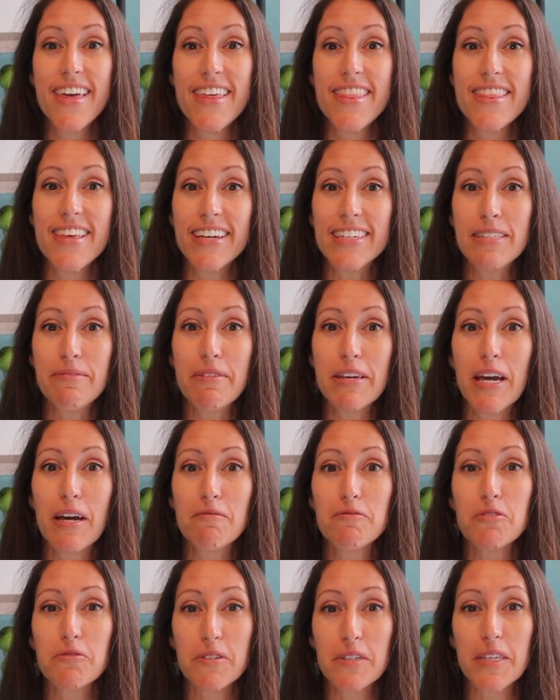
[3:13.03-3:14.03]
This
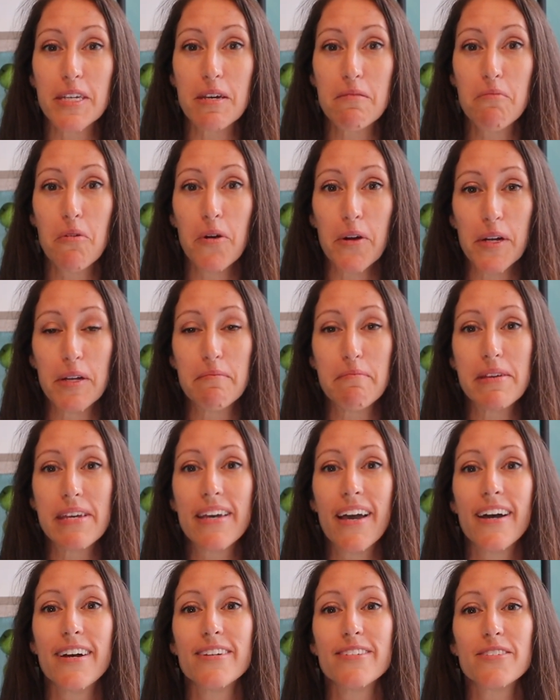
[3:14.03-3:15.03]
becomes really important
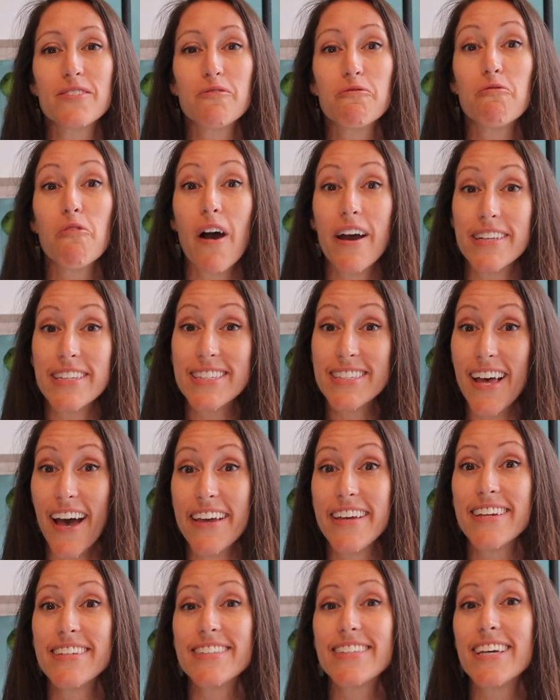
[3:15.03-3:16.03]
because what
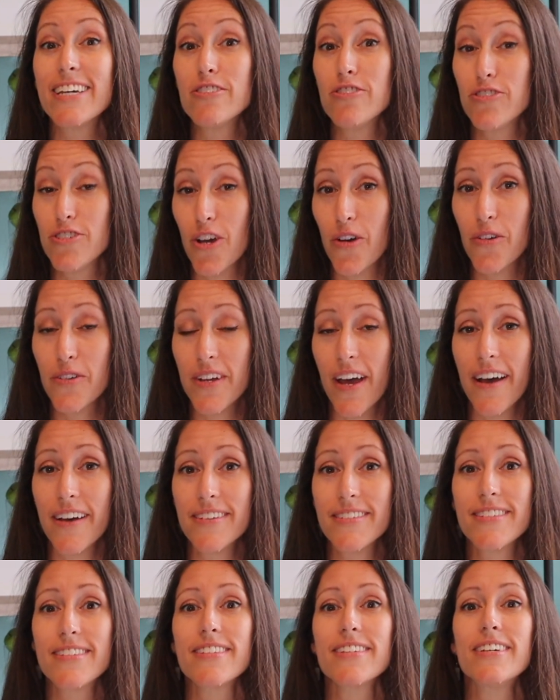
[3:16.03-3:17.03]
science has shown
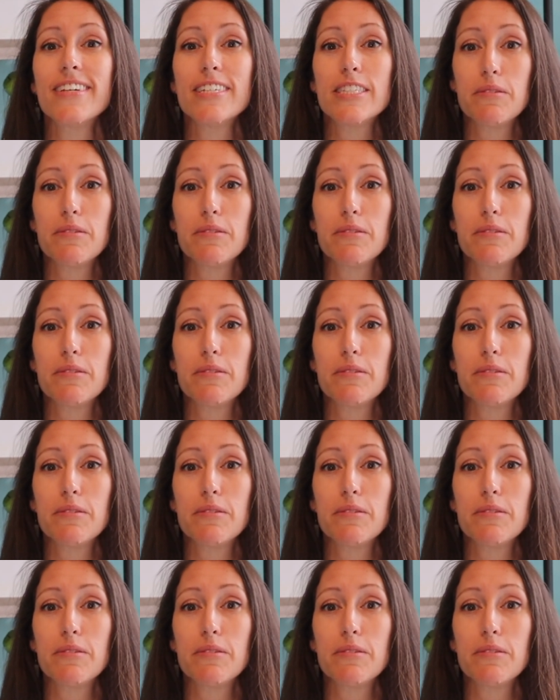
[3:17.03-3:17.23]
us,